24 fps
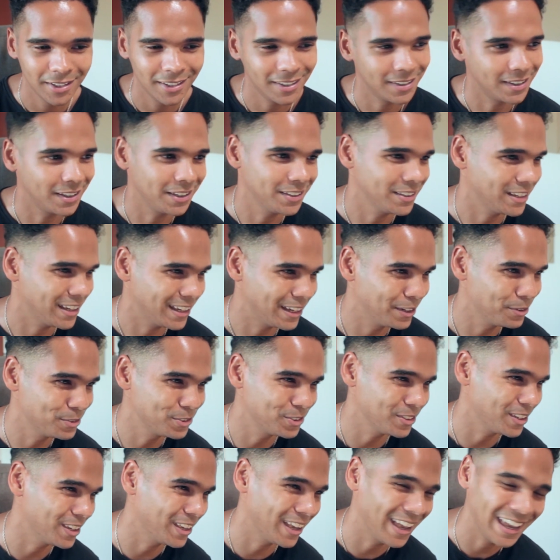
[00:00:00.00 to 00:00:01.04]
I
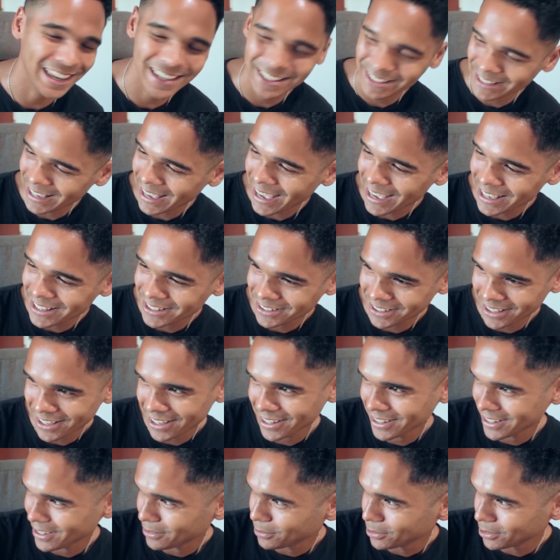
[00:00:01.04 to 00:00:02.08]
hate
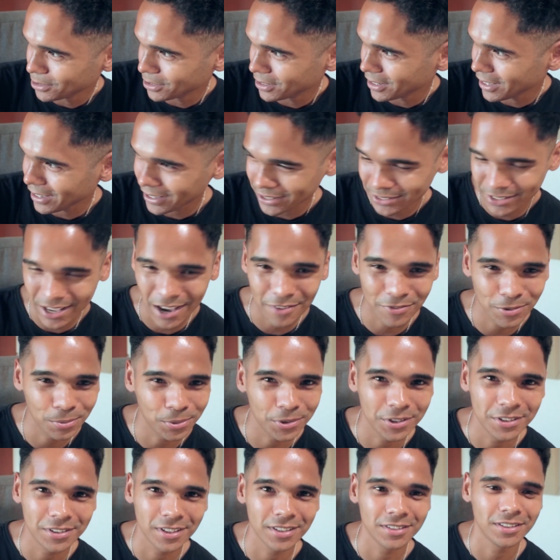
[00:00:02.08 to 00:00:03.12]
saying that word, because
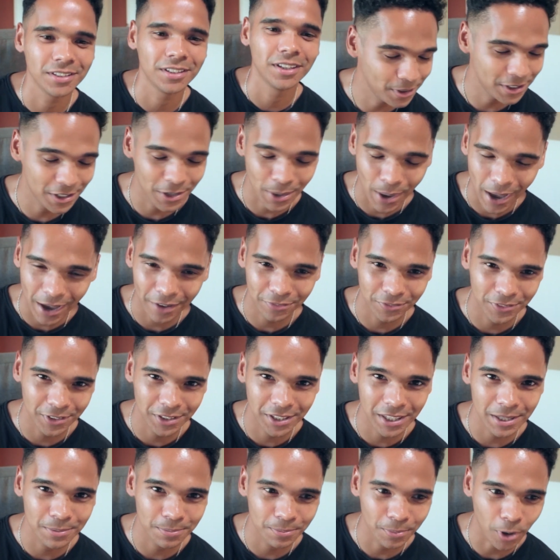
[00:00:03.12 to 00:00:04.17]
everybody says it, but you have to
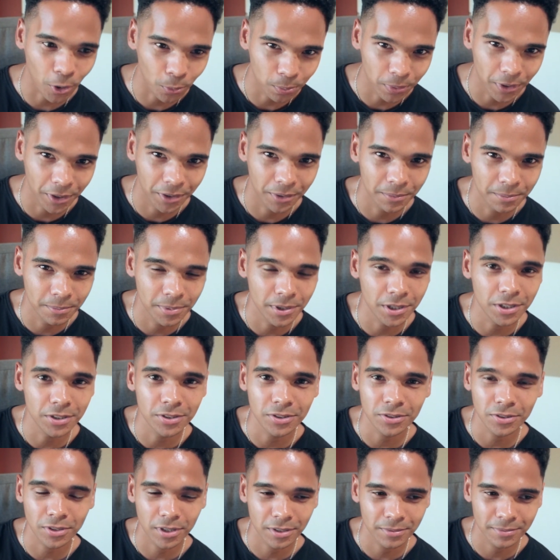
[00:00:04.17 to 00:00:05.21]
keep uploading
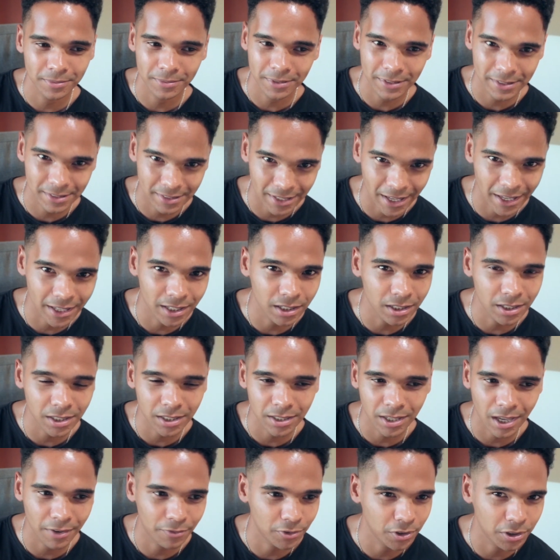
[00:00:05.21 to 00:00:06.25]
beats
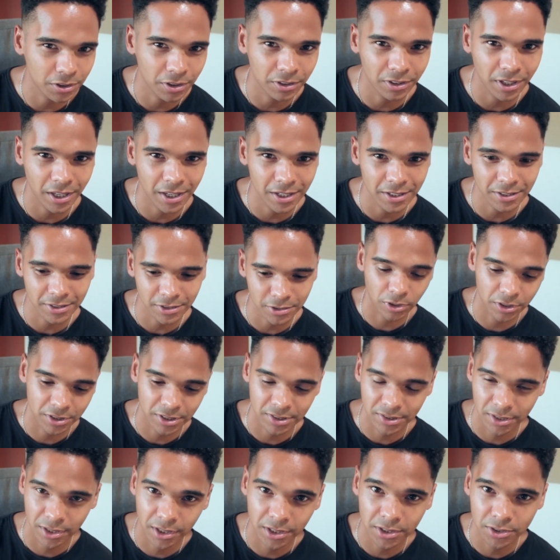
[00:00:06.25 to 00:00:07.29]
daily, every other day, you try to
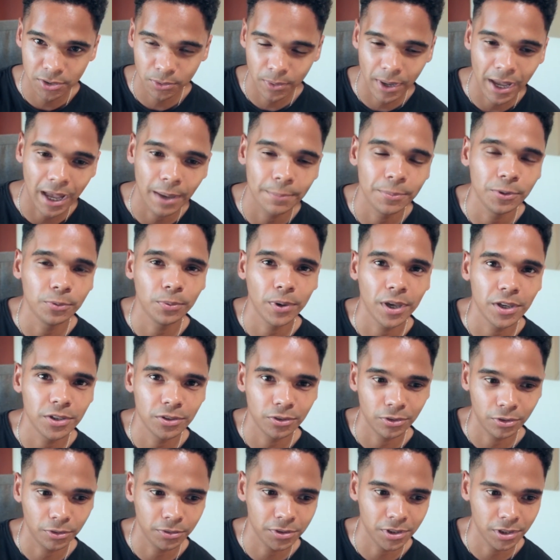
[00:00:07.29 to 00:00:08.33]
sink into a habit where
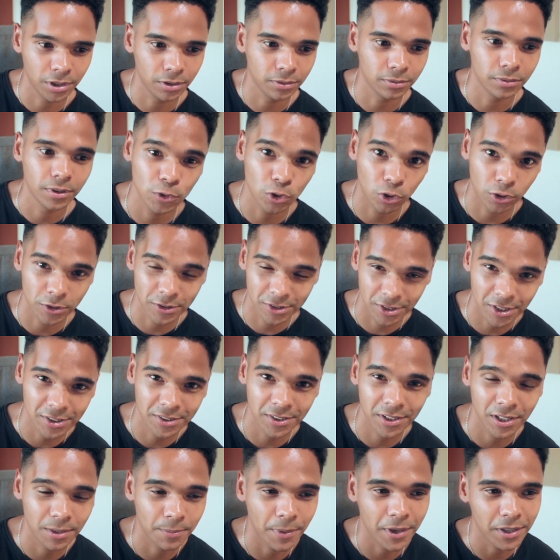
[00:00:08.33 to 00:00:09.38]
you're
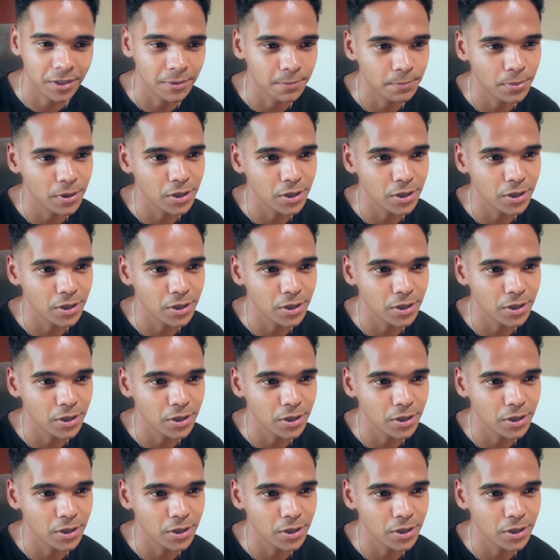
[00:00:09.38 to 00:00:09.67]
consistently making